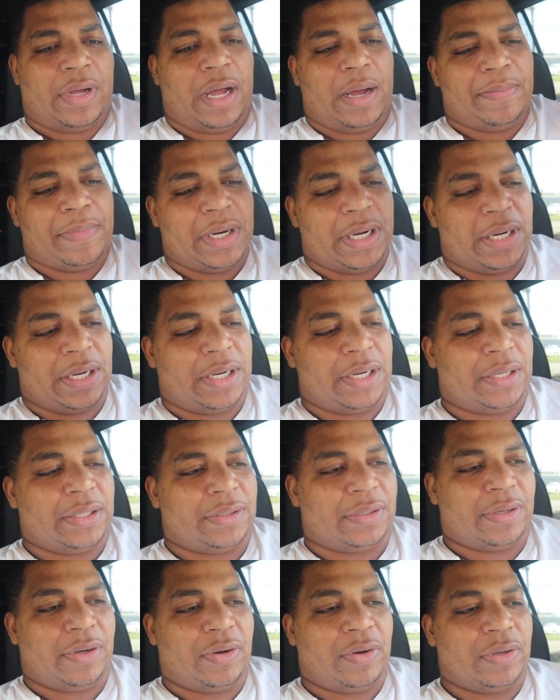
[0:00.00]
I'm uh
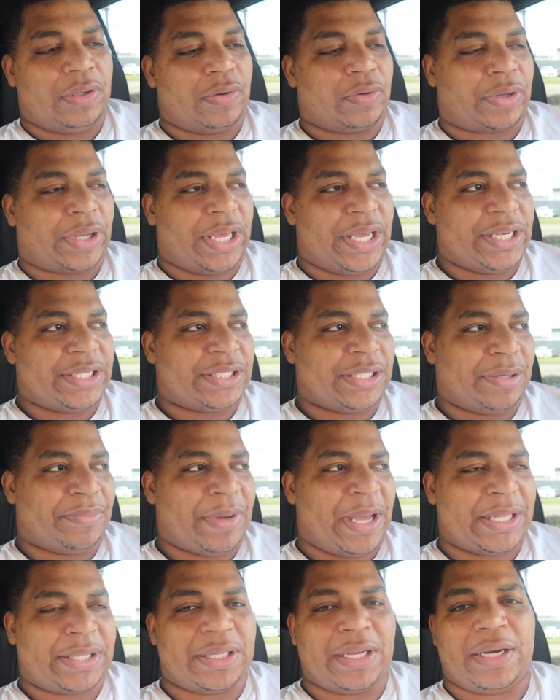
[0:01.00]
on location.
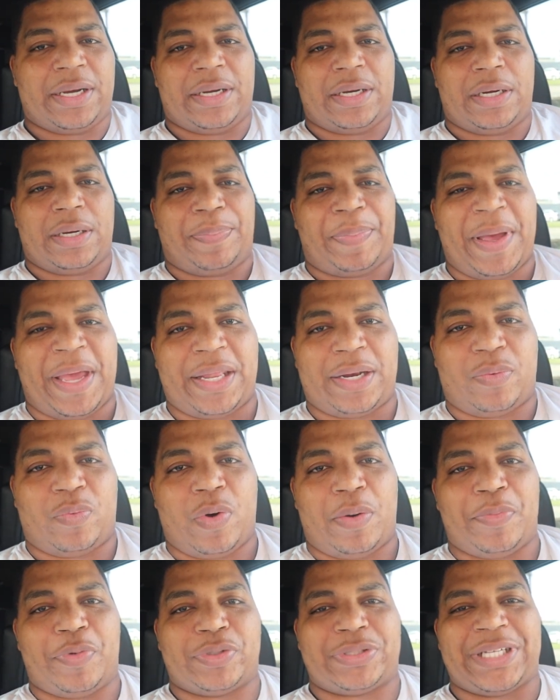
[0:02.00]
I'm at the uh painter
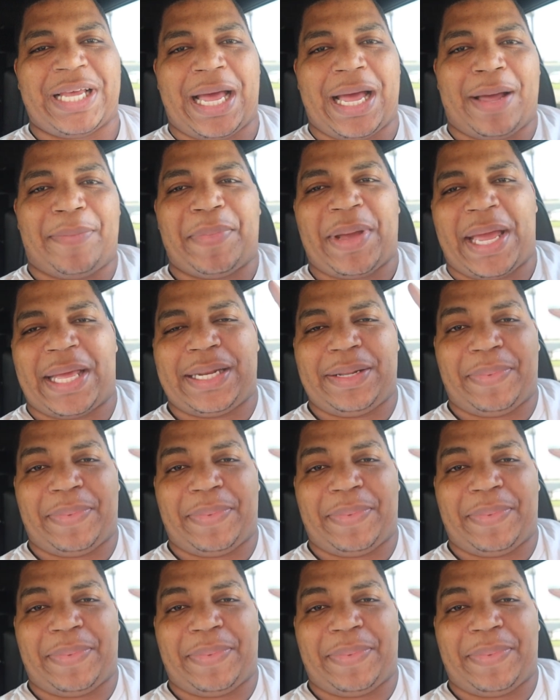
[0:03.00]
one more time, man.